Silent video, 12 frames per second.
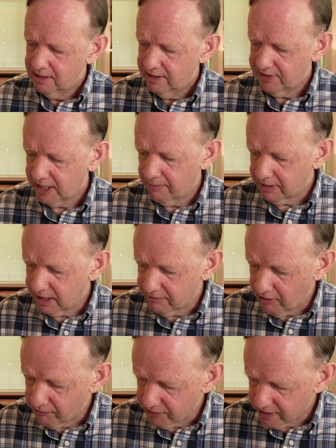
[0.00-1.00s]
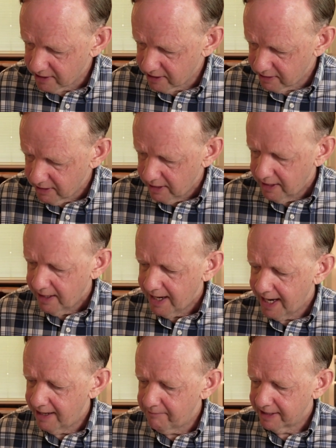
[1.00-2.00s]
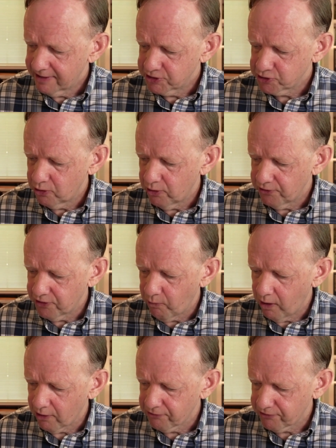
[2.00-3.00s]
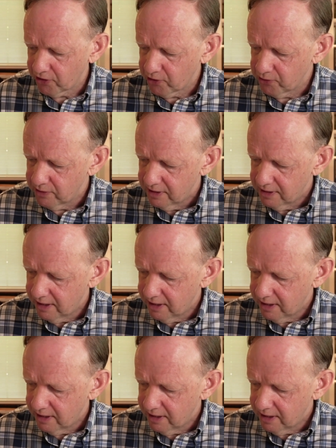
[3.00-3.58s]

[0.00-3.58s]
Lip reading: They come in kind of over here, and making sure the workflow